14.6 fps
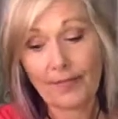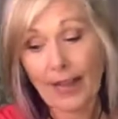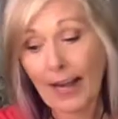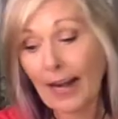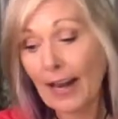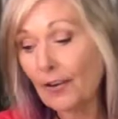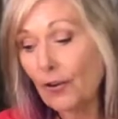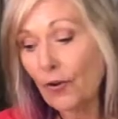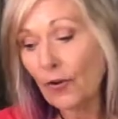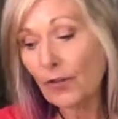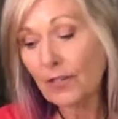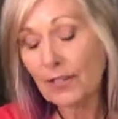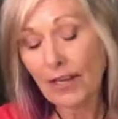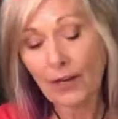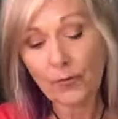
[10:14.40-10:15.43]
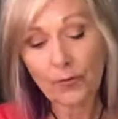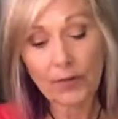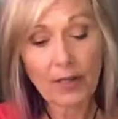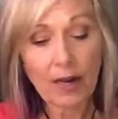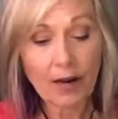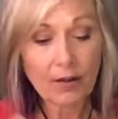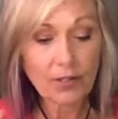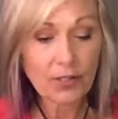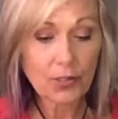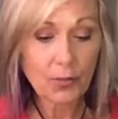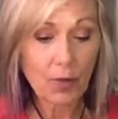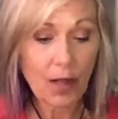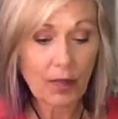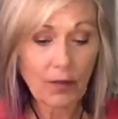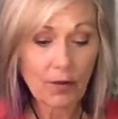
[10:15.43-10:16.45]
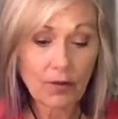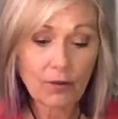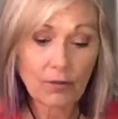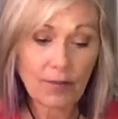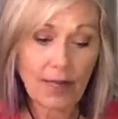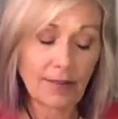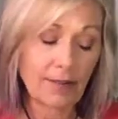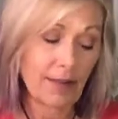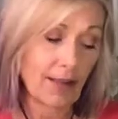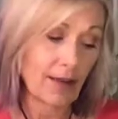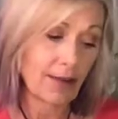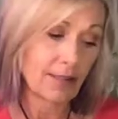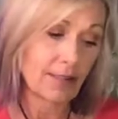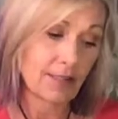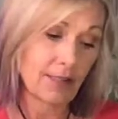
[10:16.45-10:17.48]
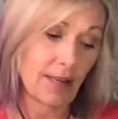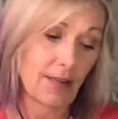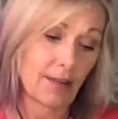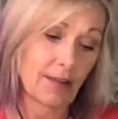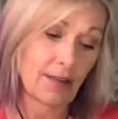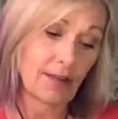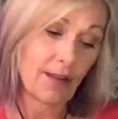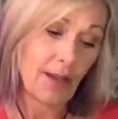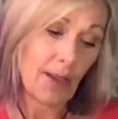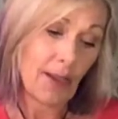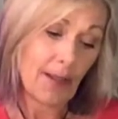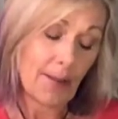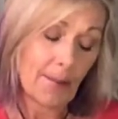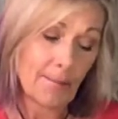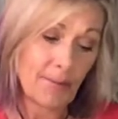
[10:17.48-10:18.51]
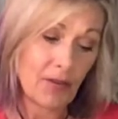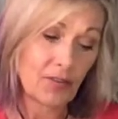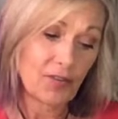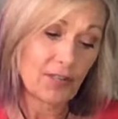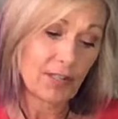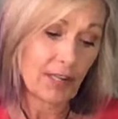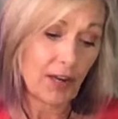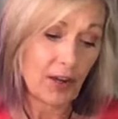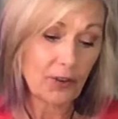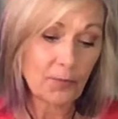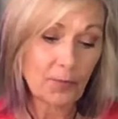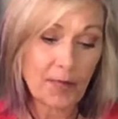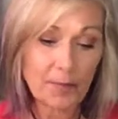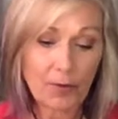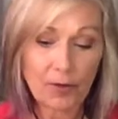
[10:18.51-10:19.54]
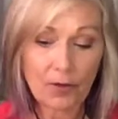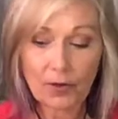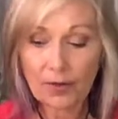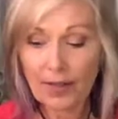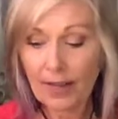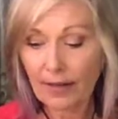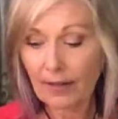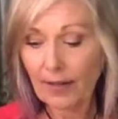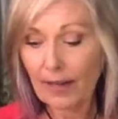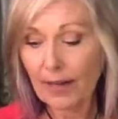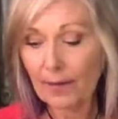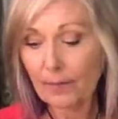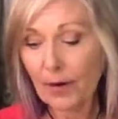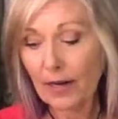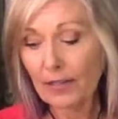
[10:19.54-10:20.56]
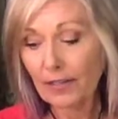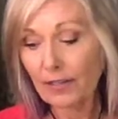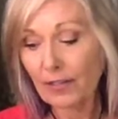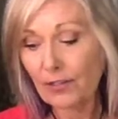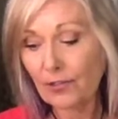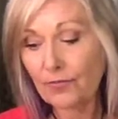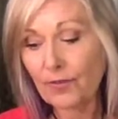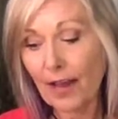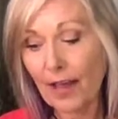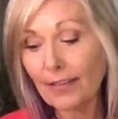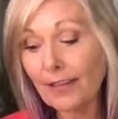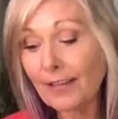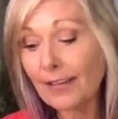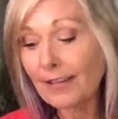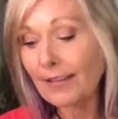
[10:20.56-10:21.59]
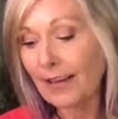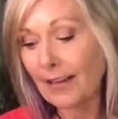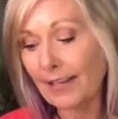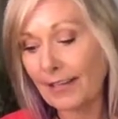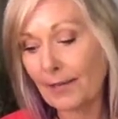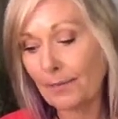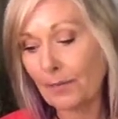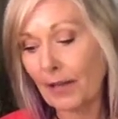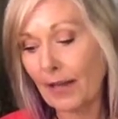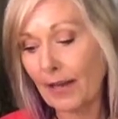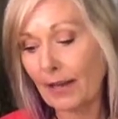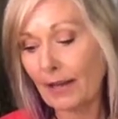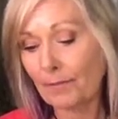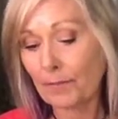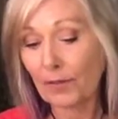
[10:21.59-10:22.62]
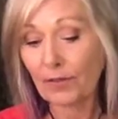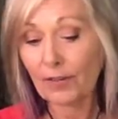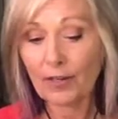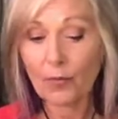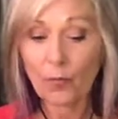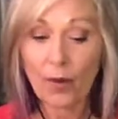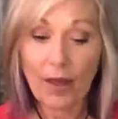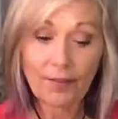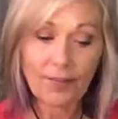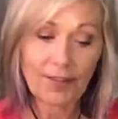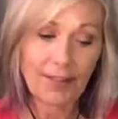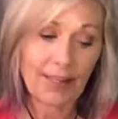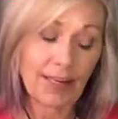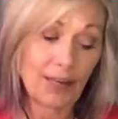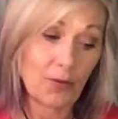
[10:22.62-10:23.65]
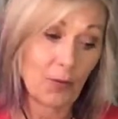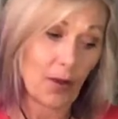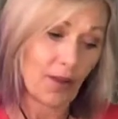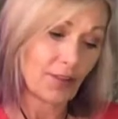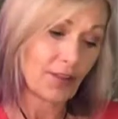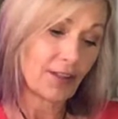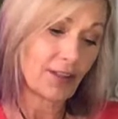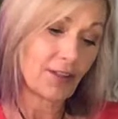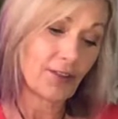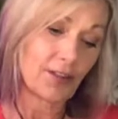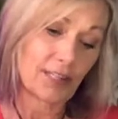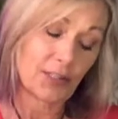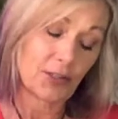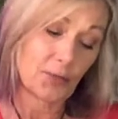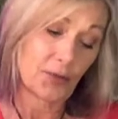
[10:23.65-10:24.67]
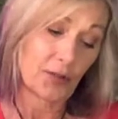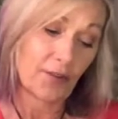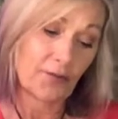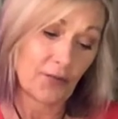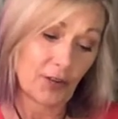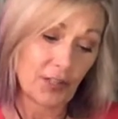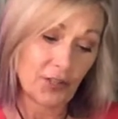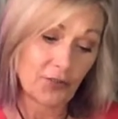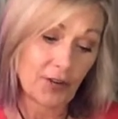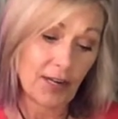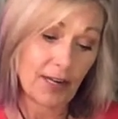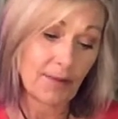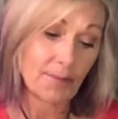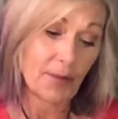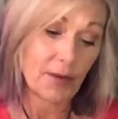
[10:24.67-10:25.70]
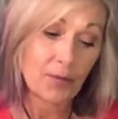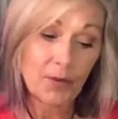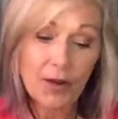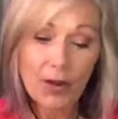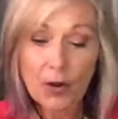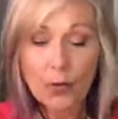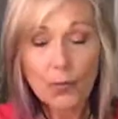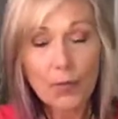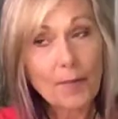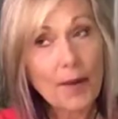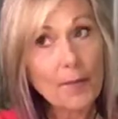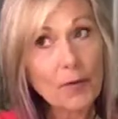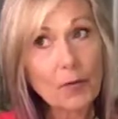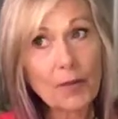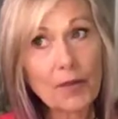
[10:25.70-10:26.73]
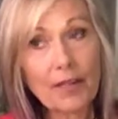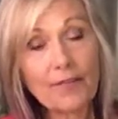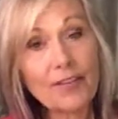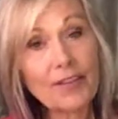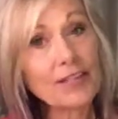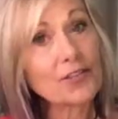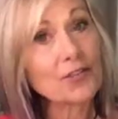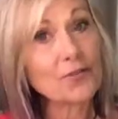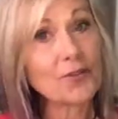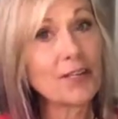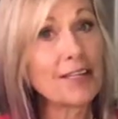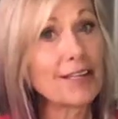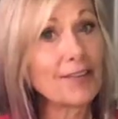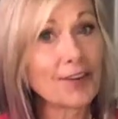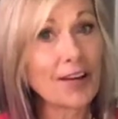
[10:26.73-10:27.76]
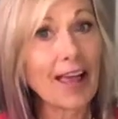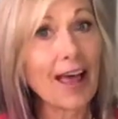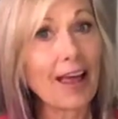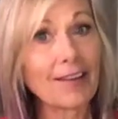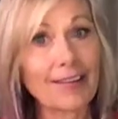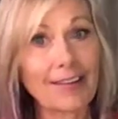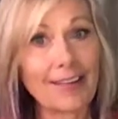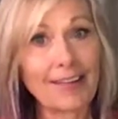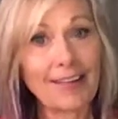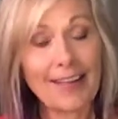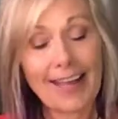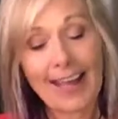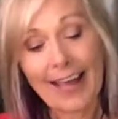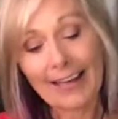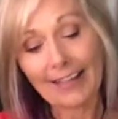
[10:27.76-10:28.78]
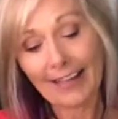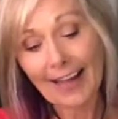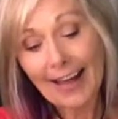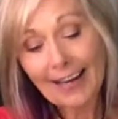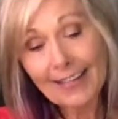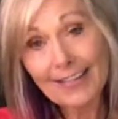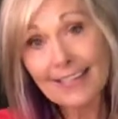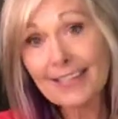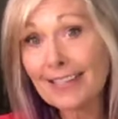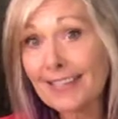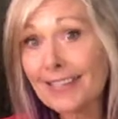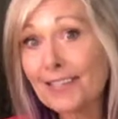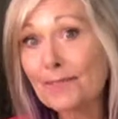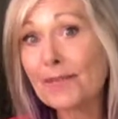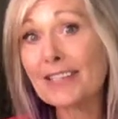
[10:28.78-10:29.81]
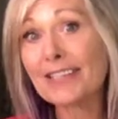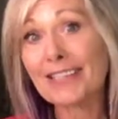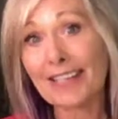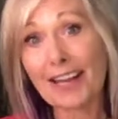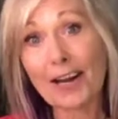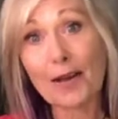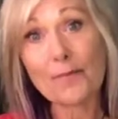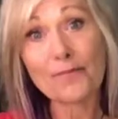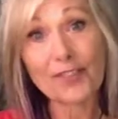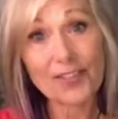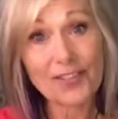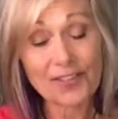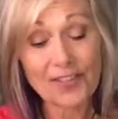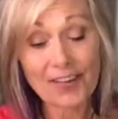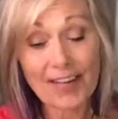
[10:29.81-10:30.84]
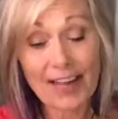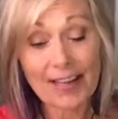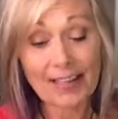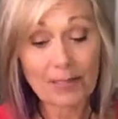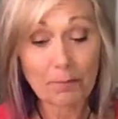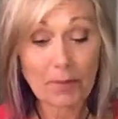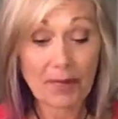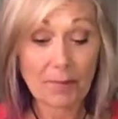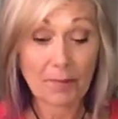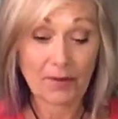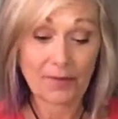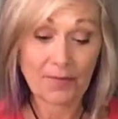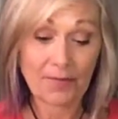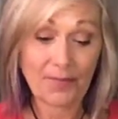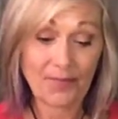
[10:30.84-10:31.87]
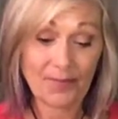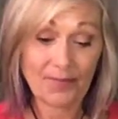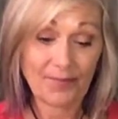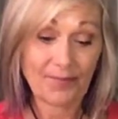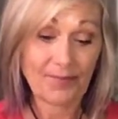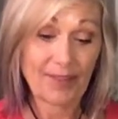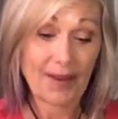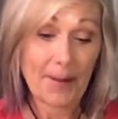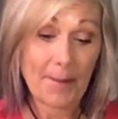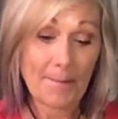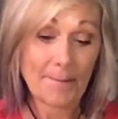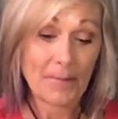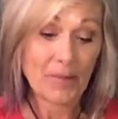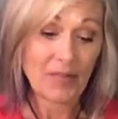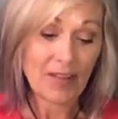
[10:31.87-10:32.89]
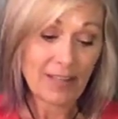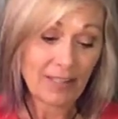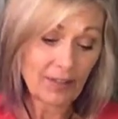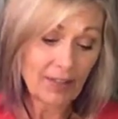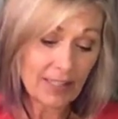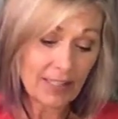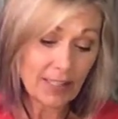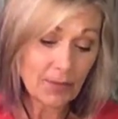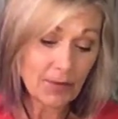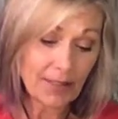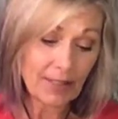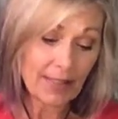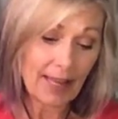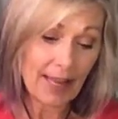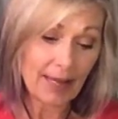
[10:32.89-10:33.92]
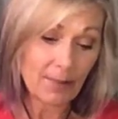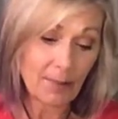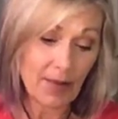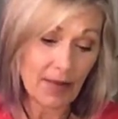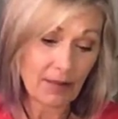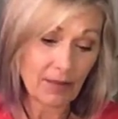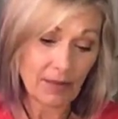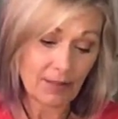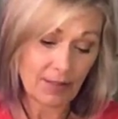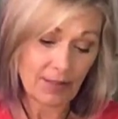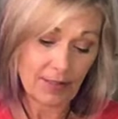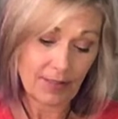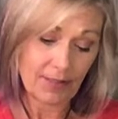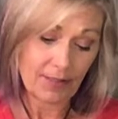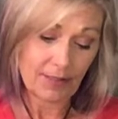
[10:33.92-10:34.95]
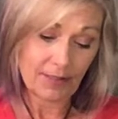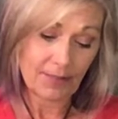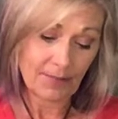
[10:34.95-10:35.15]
And I know it's like really hard to swallow, and it's like you see other people that like practically do nothing, that keep like building wealth and getting wealthier, and it's really frustrating. But remember, we live in this 3D reality, and a lot of the system is set up for certain kinds of people. So let's see what the Nine of Pentacles is.